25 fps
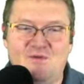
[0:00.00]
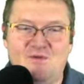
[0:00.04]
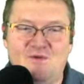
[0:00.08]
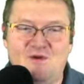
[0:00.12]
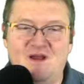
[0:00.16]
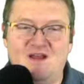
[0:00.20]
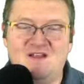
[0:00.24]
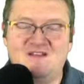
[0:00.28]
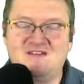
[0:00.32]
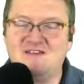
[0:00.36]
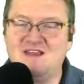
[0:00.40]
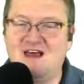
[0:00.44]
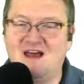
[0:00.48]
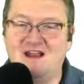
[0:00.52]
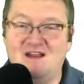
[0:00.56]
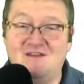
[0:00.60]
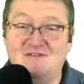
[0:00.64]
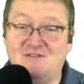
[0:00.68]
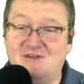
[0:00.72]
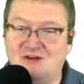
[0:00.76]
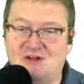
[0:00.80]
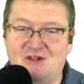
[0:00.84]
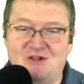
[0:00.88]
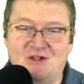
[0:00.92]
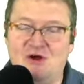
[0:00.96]
It's not
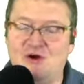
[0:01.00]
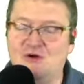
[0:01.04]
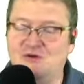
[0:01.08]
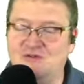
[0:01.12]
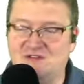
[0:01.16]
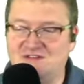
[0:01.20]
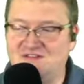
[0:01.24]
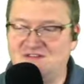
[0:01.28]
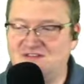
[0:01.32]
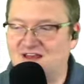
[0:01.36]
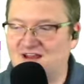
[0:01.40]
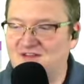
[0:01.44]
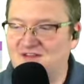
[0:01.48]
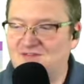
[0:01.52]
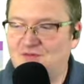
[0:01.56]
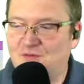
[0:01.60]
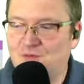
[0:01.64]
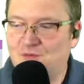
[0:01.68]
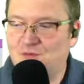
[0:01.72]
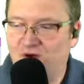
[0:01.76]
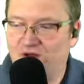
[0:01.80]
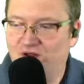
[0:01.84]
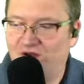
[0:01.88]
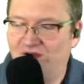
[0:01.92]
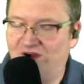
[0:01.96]
even close. It's not even
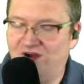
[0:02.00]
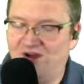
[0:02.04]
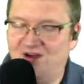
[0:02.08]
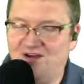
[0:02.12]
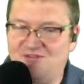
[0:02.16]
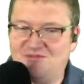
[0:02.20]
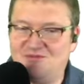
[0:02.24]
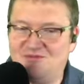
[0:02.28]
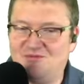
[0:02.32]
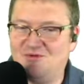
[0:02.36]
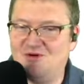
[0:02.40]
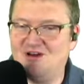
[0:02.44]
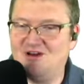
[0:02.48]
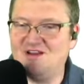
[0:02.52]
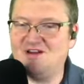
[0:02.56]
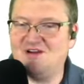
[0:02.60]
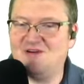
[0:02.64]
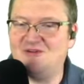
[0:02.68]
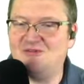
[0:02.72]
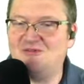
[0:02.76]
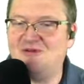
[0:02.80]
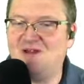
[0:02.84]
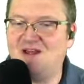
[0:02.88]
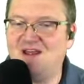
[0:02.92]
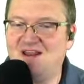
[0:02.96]
one off. What
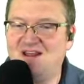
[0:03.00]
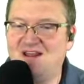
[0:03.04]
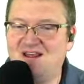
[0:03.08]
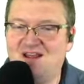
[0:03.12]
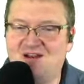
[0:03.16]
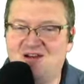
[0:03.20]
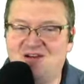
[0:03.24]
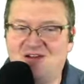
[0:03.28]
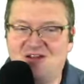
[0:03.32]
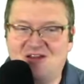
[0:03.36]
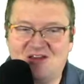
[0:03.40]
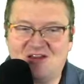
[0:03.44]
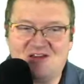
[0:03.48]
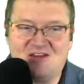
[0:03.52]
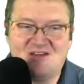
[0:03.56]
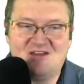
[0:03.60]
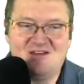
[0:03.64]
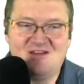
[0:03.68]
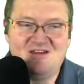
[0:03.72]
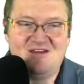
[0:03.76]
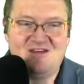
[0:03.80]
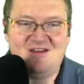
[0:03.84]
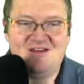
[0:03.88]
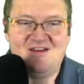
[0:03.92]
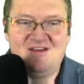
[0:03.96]
a red herring.
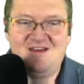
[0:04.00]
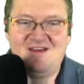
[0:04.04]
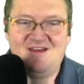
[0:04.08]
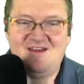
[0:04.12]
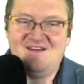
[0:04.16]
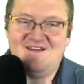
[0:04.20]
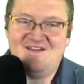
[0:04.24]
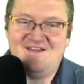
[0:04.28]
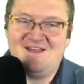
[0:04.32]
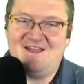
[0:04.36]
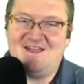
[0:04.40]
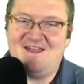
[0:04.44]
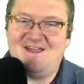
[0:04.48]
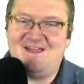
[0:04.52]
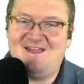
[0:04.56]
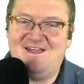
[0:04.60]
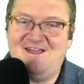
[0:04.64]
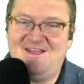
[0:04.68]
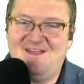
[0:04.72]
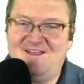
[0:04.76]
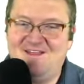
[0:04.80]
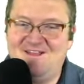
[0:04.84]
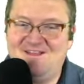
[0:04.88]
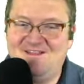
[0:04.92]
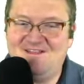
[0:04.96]

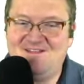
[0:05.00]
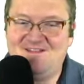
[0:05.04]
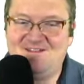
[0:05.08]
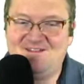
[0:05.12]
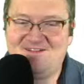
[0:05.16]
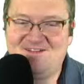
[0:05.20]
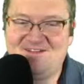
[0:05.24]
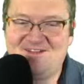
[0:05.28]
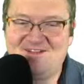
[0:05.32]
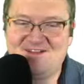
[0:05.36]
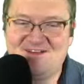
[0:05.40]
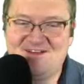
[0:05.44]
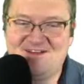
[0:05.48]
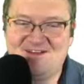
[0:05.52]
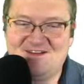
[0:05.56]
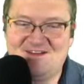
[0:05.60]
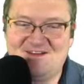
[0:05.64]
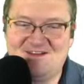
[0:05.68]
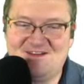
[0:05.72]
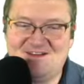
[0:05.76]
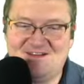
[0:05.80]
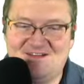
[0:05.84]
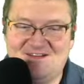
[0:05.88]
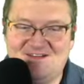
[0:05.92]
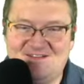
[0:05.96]

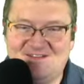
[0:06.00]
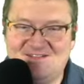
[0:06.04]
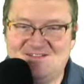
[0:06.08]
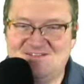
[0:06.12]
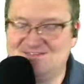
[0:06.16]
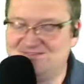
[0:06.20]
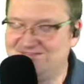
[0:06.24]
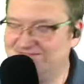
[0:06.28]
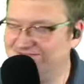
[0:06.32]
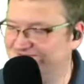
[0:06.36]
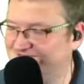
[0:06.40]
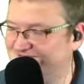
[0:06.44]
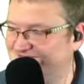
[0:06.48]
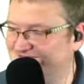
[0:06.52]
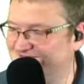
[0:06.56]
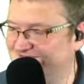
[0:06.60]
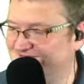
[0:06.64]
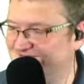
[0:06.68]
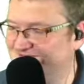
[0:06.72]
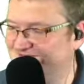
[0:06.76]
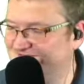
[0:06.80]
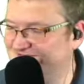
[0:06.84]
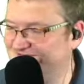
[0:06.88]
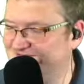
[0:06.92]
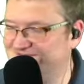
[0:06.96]
Okay.
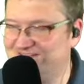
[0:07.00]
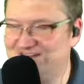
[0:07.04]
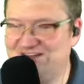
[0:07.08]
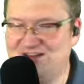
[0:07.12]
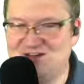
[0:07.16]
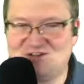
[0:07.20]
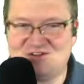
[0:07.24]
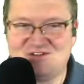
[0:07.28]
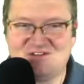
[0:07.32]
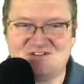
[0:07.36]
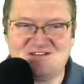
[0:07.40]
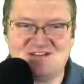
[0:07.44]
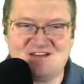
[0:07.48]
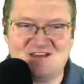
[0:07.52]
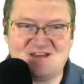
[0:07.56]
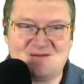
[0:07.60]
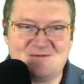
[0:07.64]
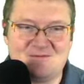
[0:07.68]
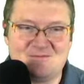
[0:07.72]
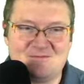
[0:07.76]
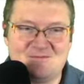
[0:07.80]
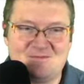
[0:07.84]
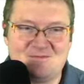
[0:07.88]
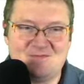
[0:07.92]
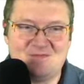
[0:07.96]
Interesting.
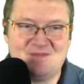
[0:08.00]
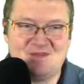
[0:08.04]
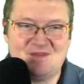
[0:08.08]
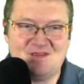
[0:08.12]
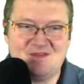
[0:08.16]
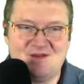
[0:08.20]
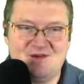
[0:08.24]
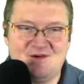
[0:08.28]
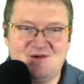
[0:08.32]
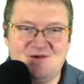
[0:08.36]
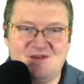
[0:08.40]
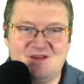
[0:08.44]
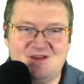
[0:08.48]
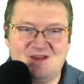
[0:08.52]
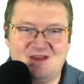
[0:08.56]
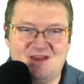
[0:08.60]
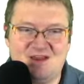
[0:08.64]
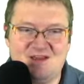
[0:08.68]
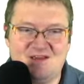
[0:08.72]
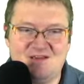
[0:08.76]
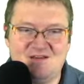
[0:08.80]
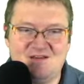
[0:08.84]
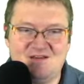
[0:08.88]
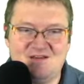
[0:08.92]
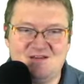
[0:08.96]

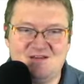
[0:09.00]
Okay.